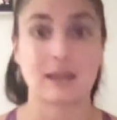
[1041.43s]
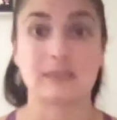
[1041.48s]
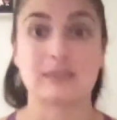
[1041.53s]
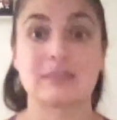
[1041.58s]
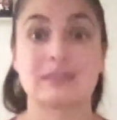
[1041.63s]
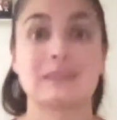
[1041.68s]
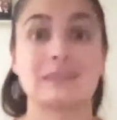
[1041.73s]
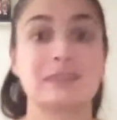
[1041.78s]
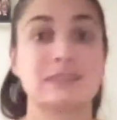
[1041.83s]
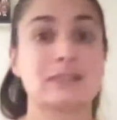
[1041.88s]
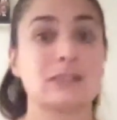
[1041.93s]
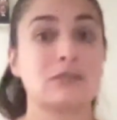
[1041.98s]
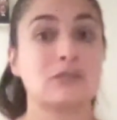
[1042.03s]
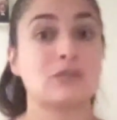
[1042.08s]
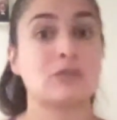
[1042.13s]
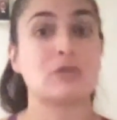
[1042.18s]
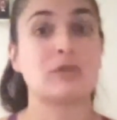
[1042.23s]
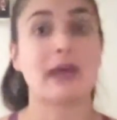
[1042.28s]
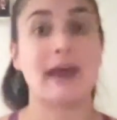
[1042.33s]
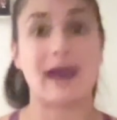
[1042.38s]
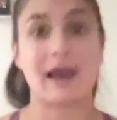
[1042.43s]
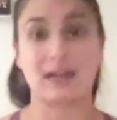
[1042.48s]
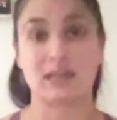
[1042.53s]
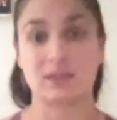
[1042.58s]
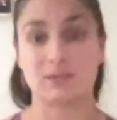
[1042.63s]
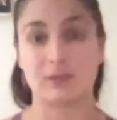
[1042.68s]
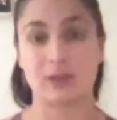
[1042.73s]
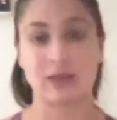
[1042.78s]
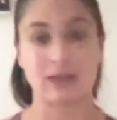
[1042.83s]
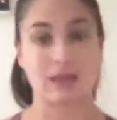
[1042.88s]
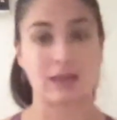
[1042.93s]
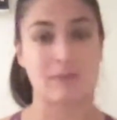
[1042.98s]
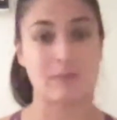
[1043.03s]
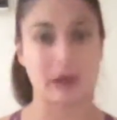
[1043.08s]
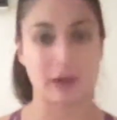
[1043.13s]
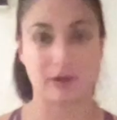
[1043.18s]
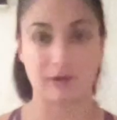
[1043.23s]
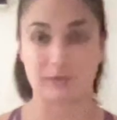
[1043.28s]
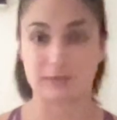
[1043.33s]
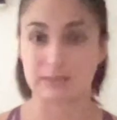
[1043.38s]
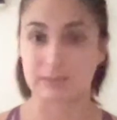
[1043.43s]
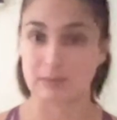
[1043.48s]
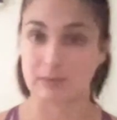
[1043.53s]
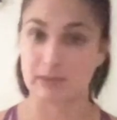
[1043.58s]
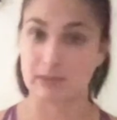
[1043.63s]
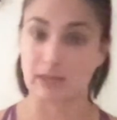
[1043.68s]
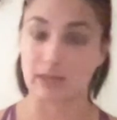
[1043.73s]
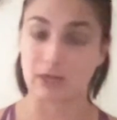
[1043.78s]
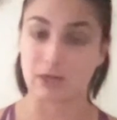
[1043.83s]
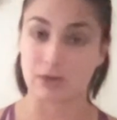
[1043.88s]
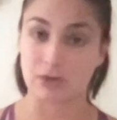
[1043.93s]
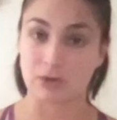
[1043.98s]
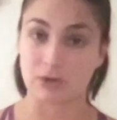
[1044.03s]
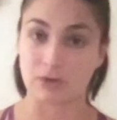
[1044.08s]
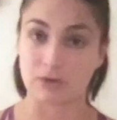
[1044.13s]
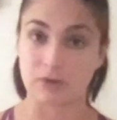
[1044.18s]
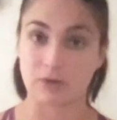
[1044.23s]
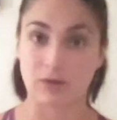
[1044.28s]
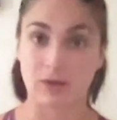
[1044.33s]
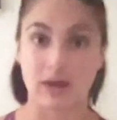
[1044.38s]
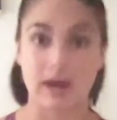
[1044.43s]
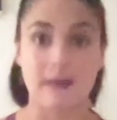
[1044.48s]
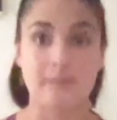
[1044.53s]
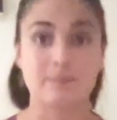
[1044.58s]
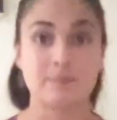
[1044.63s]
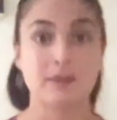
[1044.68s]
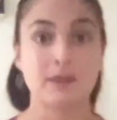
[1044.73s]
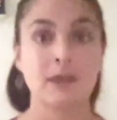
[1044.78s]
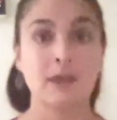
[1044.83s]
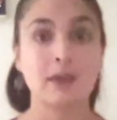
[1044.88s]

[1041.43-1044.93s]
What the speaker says: It's still activating that parasympathetic nerve, okay?